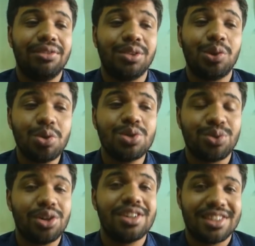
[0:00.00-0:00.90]
Those
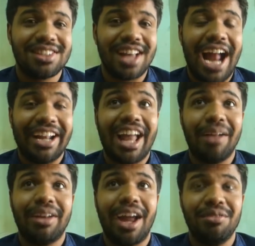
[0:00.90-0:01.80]
words at
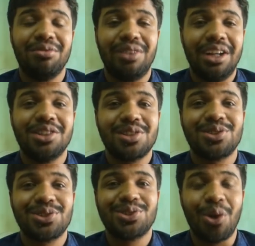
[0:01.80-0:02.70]
that time felt
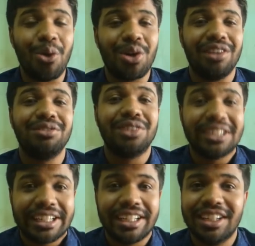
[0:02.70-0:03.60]
so
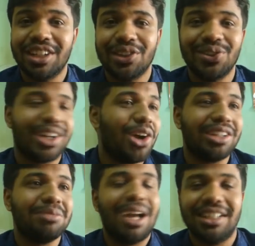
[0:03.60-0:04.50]
comforting. You
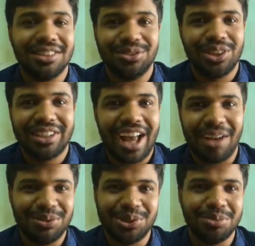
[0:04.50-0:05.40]
cannot imagine what
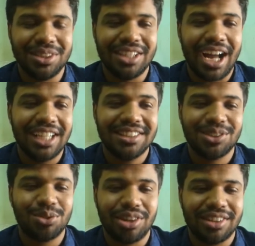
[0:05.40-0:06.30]
happened to me. I
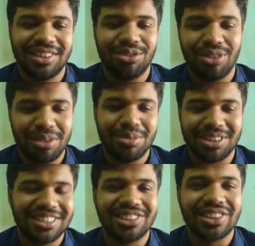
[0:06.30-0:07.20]
just wanted one
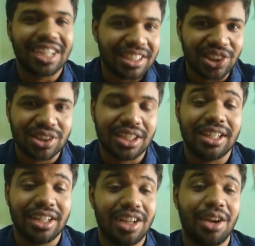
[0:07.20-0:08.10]
person's recognition, and
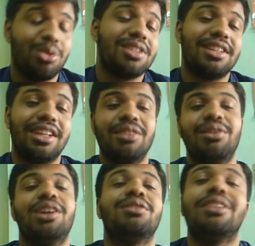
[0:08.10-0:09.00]
here I was sitting in
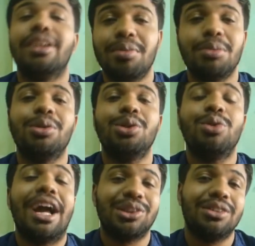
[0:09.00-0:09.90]
front of 3 people
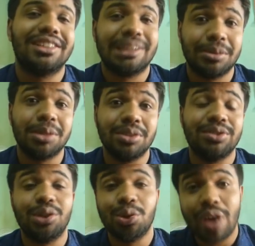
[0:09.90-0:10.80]
who actually accepted me
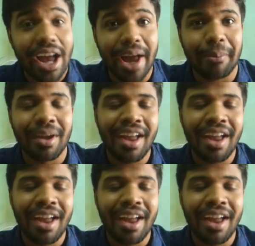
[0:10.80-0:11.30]
for who I am.